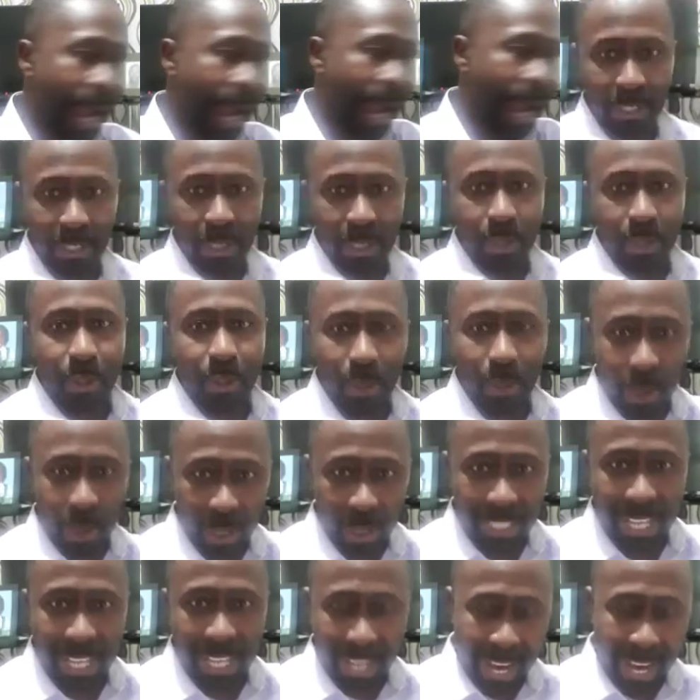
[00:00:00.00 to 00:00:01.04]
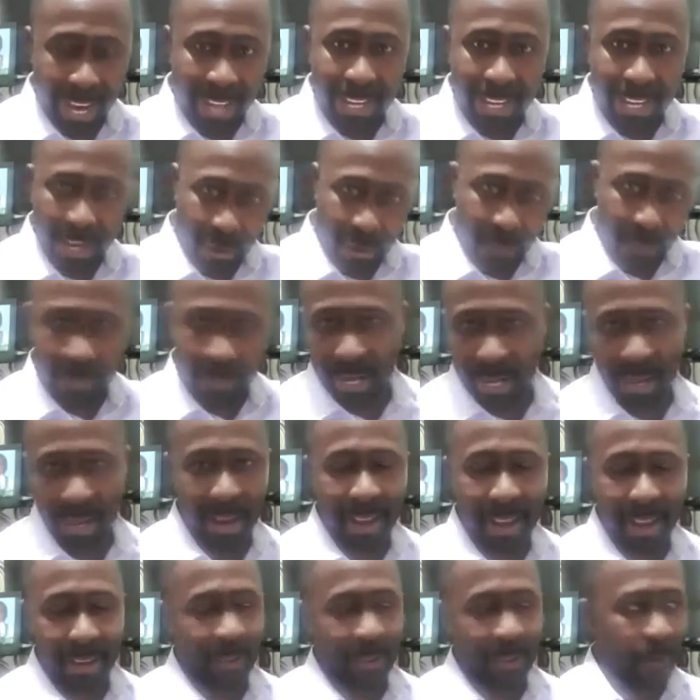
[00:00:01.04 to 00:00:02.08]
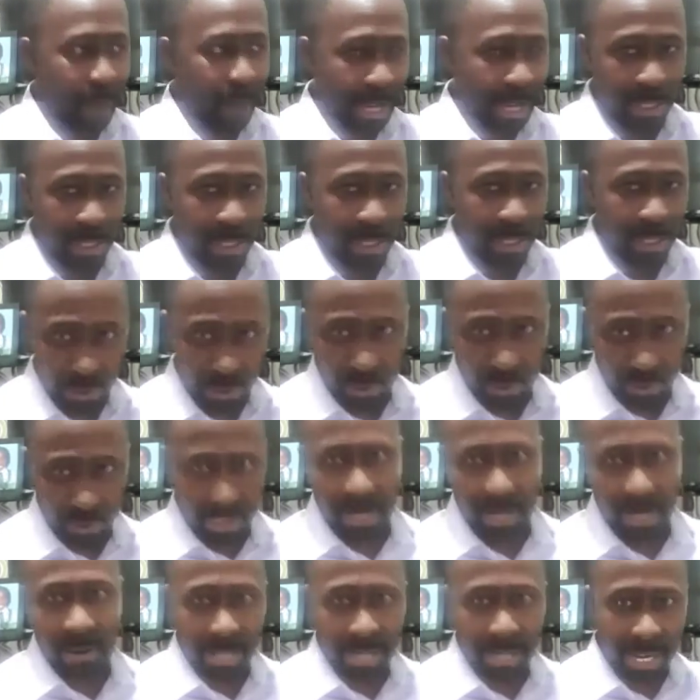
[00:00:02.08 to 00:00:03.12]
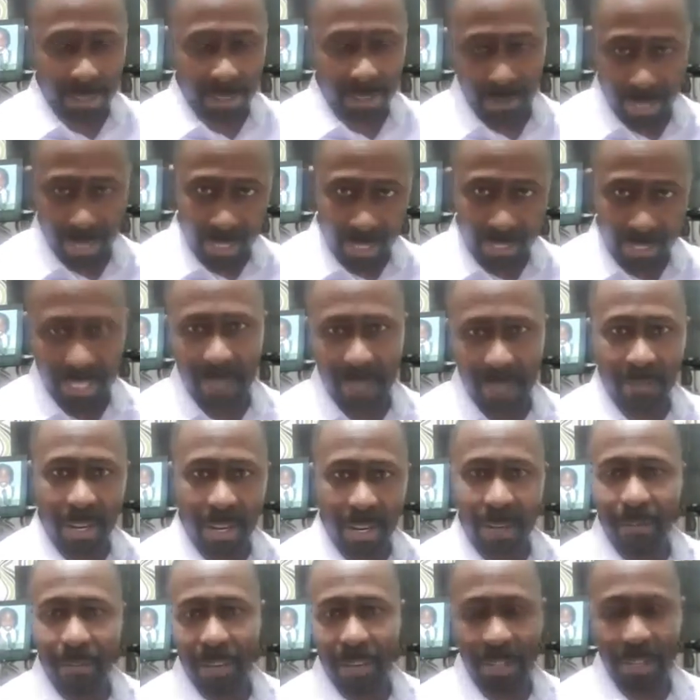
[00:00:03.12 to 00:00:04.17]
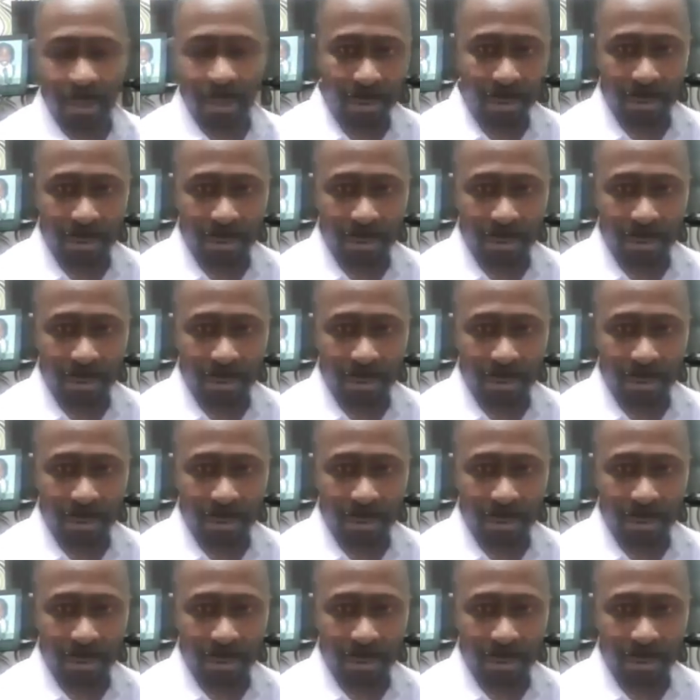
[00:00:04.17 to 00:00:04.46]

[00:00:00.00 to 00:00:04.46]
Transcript: So Dr. Kande Yumkela went on to say on national TV and radio